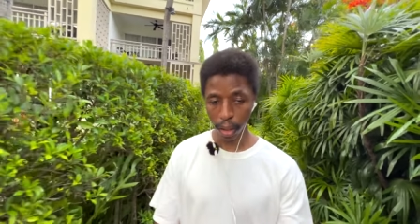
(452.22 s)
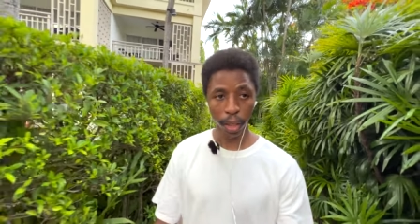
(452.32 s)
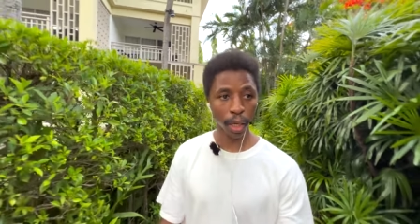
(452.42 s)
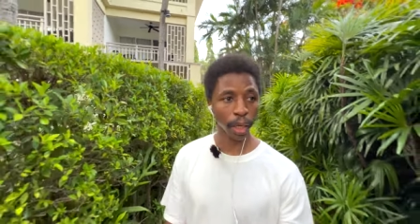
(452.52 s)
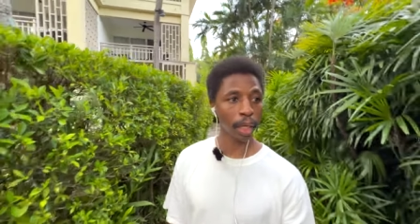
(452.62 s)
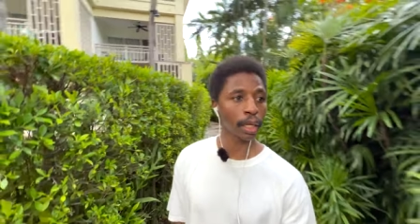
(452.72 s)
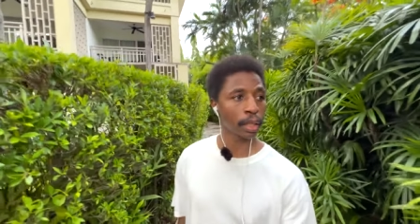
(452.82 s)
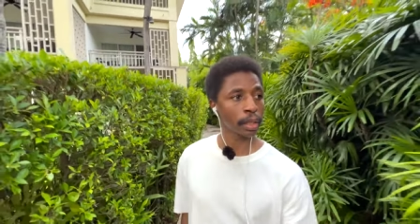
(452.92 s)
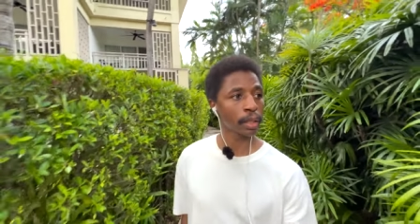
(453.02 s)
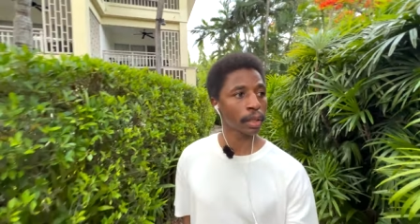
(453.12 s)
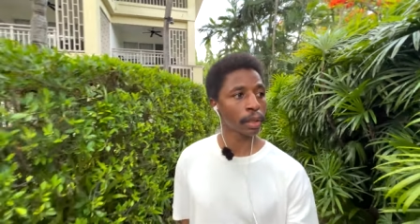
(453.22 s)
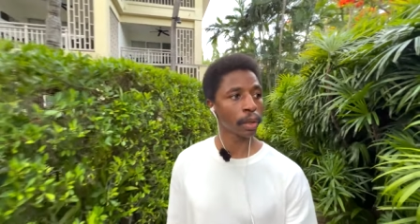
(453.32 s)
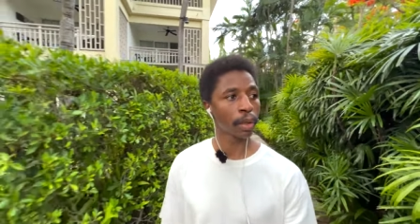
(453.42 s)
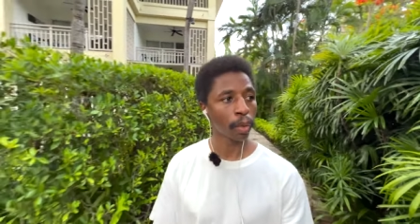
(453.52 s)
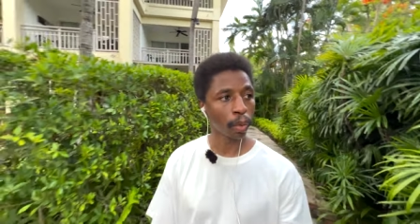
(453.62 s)
And
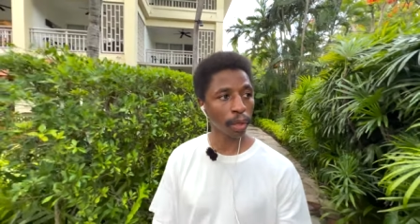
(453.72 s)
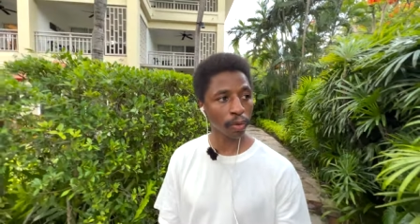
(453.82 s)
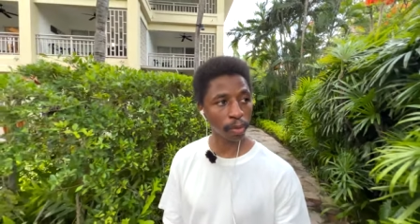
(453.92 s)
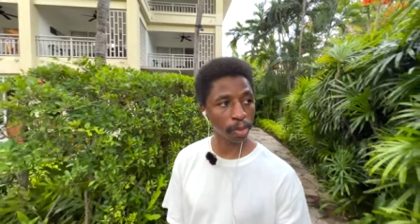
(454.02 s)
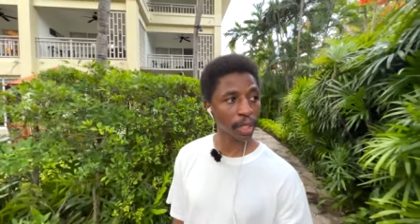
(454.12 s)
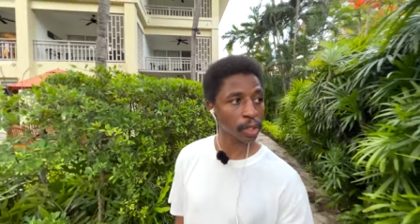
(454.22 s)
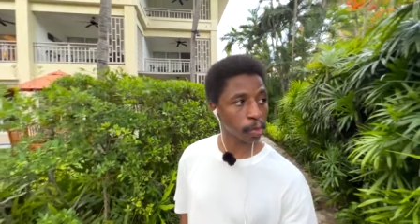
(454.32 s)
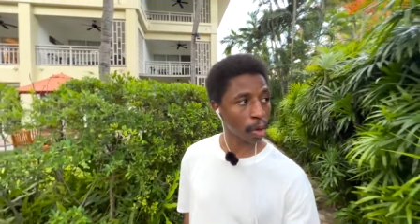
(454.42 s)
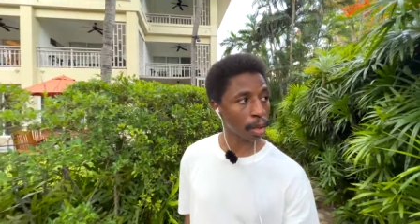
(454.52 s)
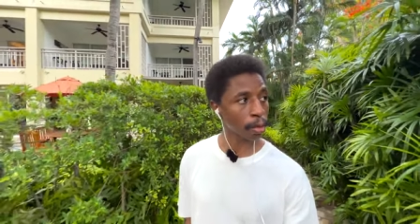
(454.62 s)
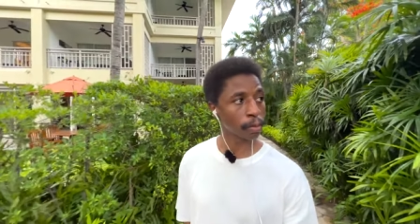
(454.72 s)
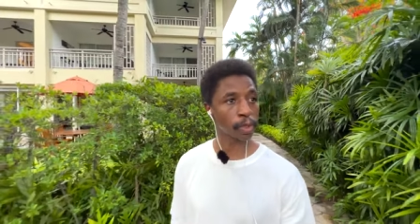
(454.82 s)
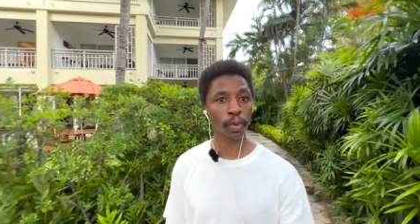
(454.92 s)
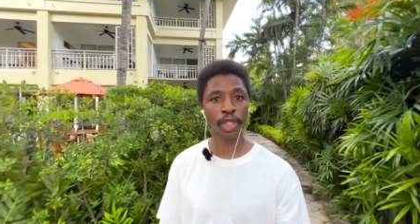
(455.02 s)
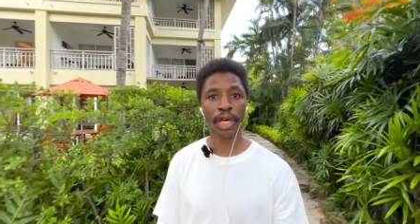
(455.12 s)
one of the biggest
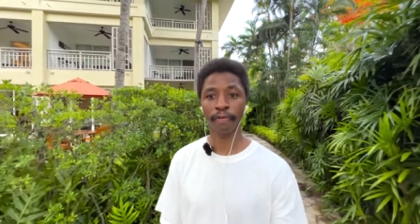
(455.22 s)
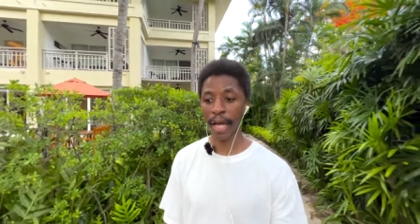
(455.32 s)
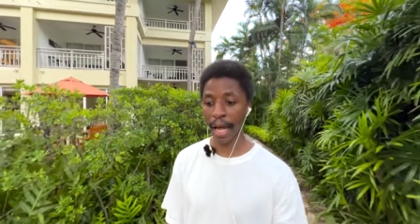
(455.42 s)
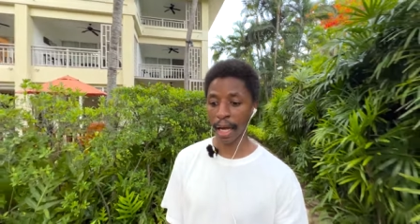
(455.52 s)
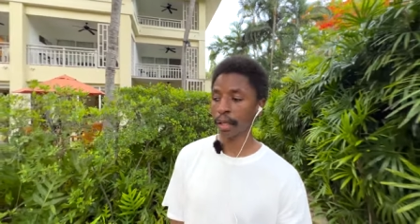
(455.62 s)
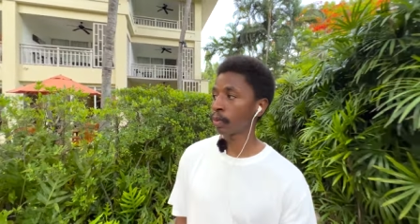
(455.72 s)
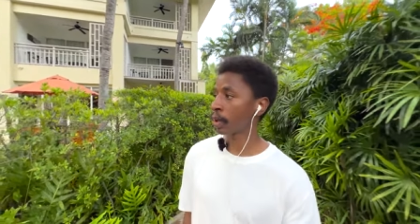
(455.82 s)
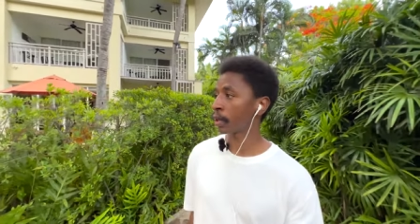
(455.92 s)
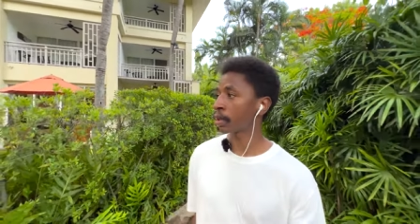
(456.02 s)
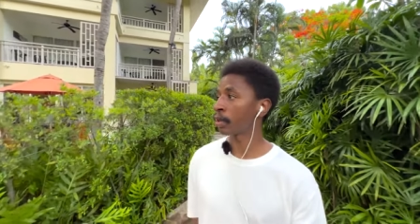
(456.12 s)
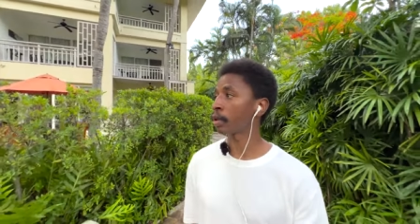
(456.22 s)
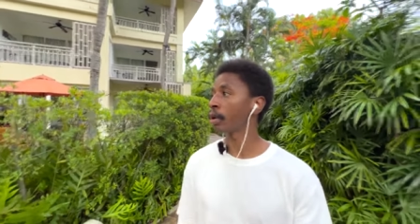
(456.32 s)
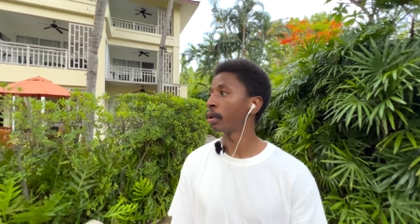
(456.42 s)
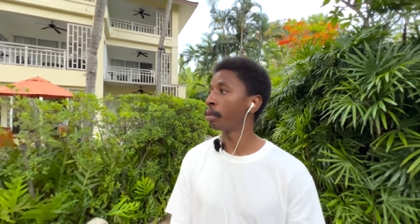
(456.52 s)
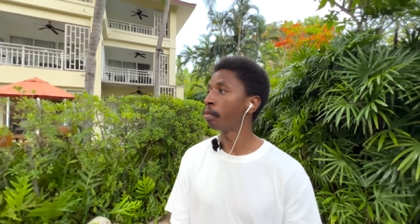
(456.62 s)
problems which I've had with the
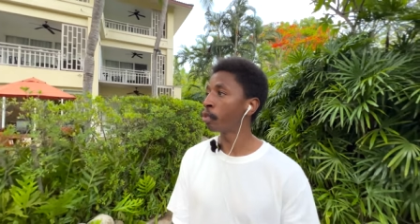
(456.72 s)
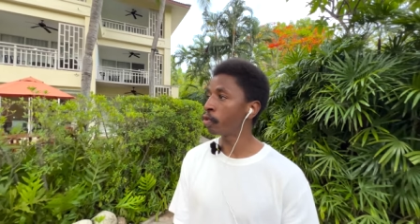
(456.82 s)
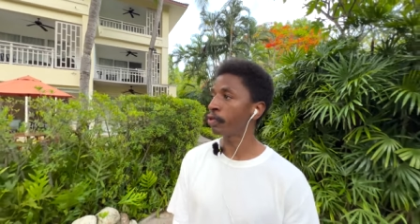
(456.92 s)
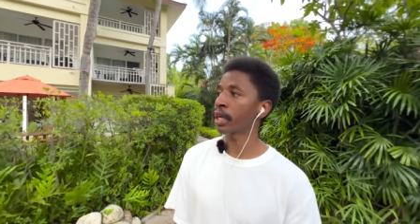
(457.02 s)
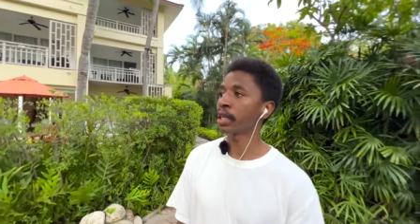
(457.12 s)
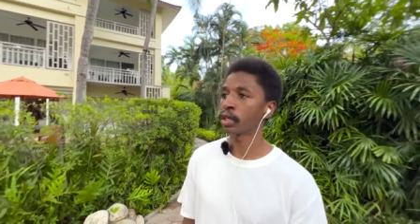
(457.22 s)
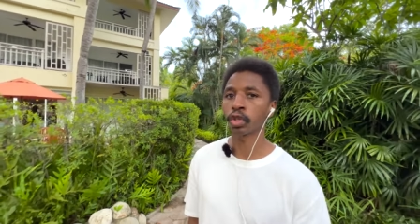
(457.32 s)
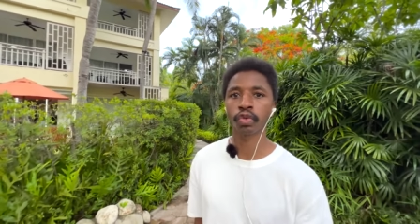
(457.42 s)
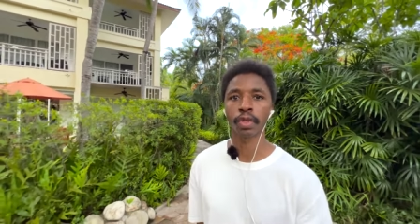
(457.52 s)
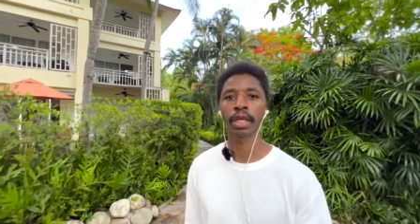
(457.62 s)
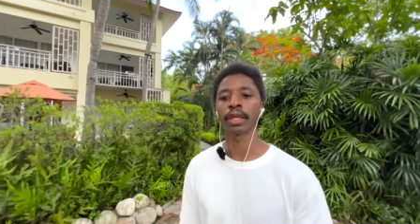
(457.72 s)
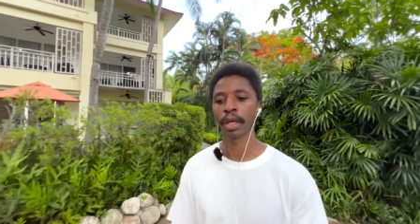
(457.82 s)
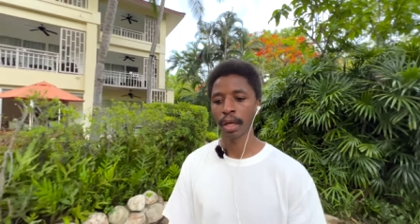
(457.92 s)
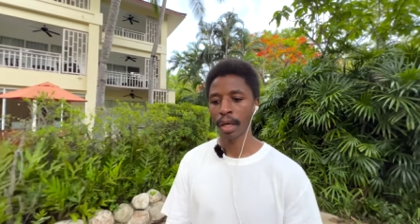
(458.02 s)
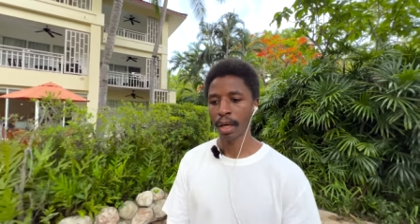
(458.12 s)
movie industry,
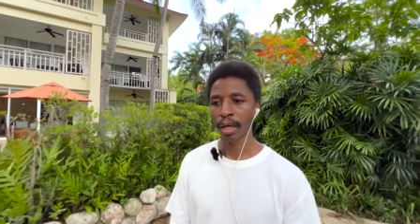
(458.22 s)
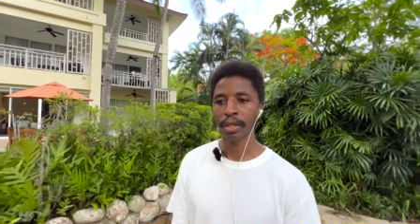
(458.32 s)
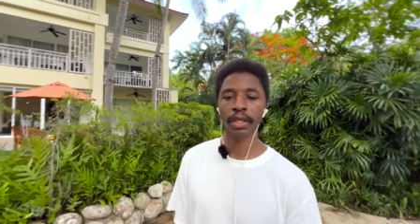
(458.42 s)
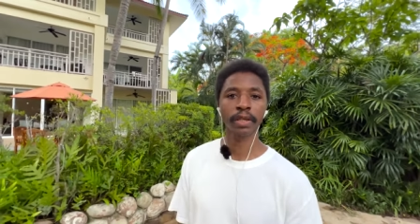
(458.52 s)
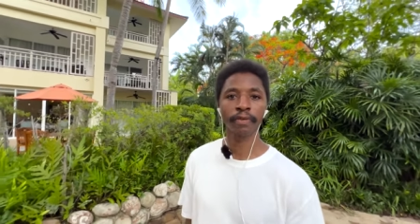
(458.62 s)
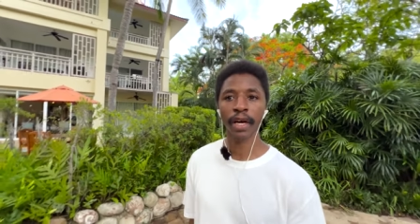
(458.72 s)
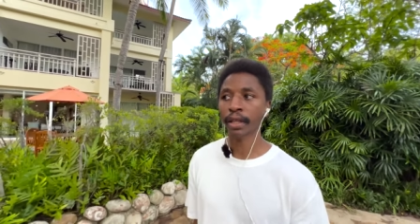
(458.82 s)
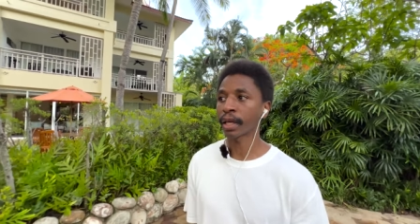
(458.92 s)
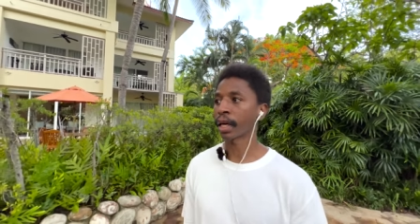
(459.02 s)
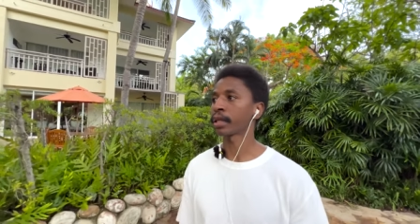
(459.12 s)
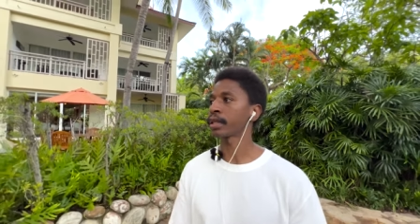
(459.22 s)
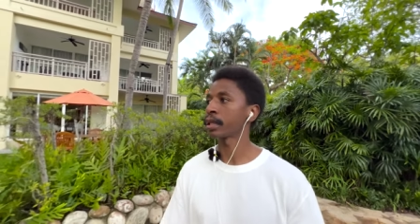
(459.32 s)
just the fact that